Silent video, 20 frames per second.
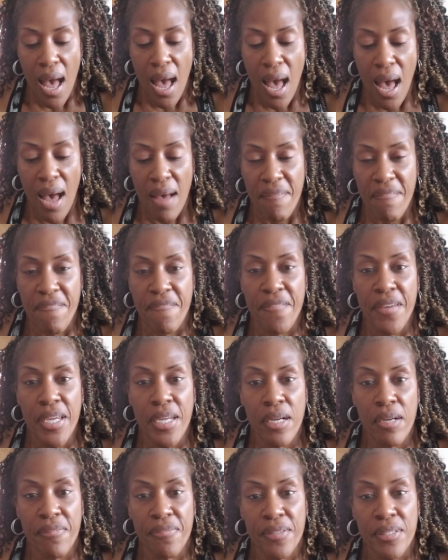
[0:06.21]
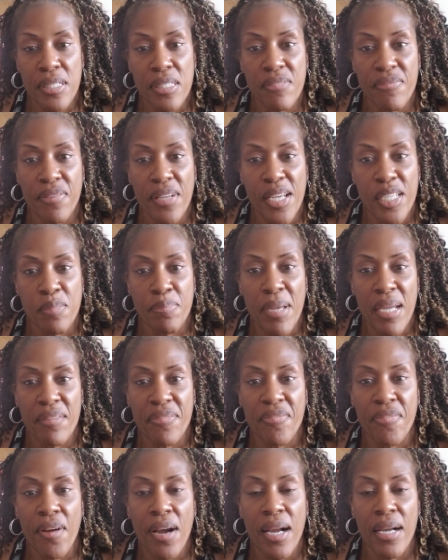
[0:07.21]
I figured for this Flashback
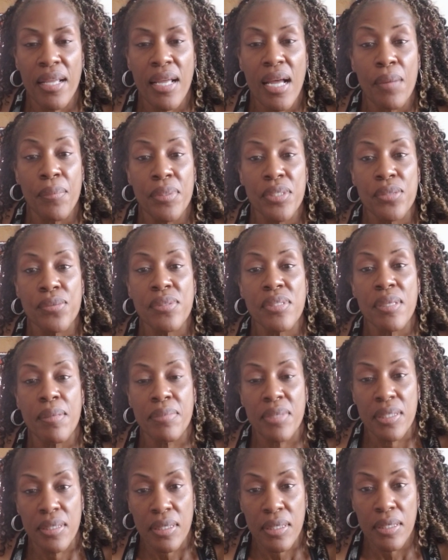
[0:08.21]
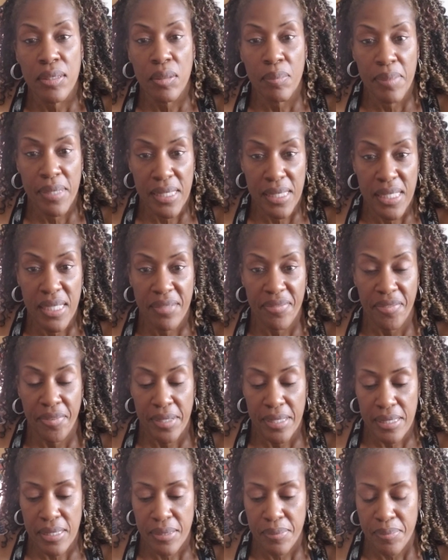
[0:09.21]
Friday I would do something a little bit
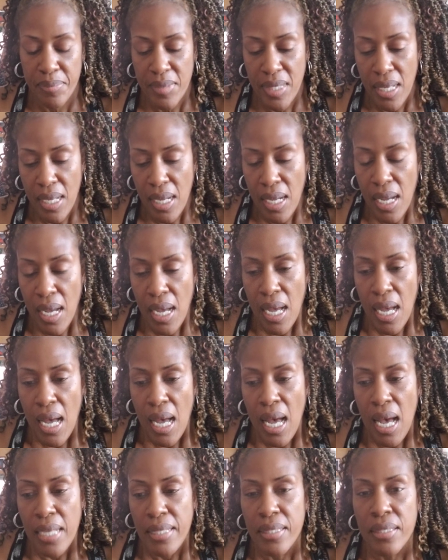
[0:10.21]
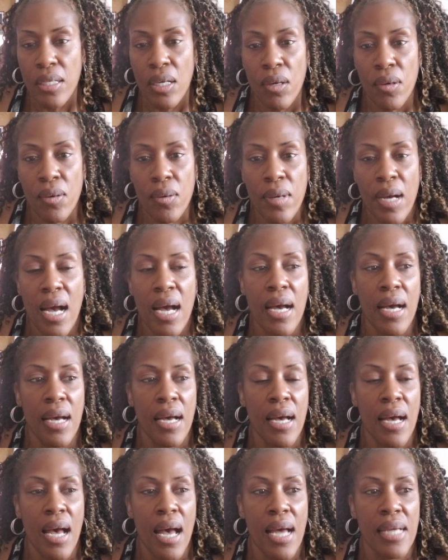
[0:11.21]
different. You know,
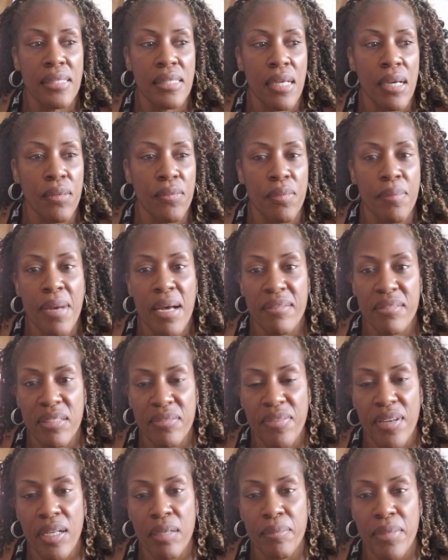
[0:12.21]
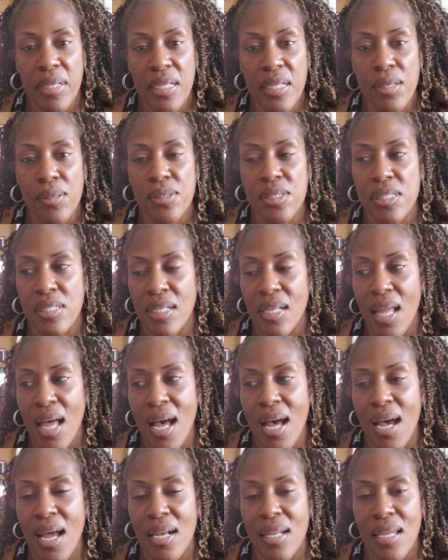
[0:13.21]
I talk with my development coach a
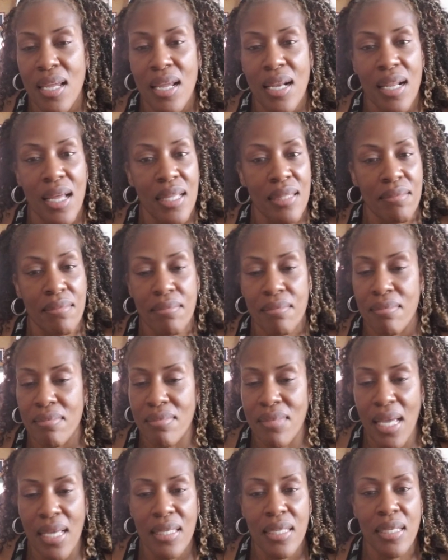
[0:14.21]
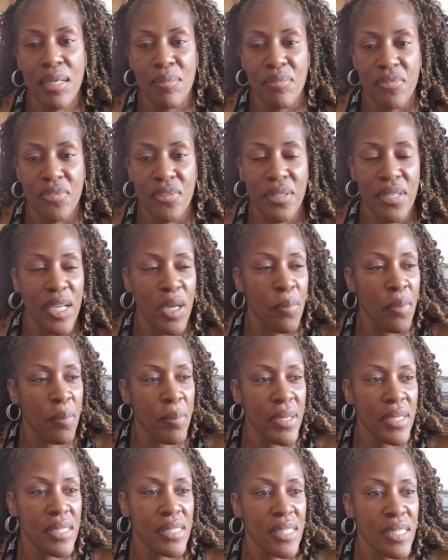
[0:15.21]
lot, and I thank him for helping
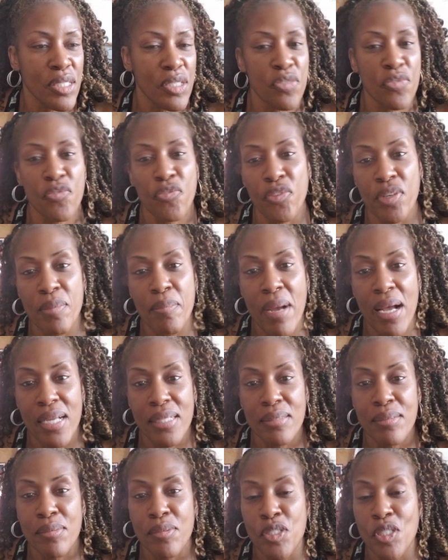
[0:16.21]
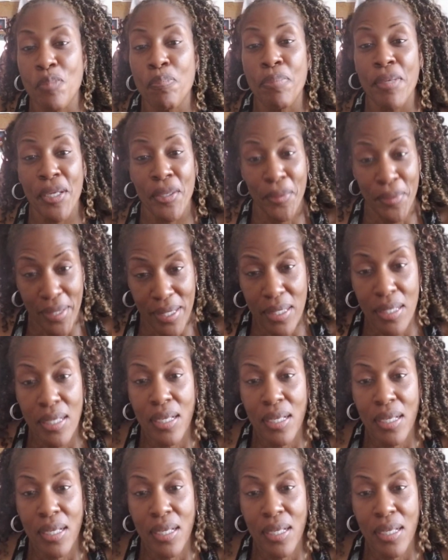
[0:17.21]
me to just free my spirit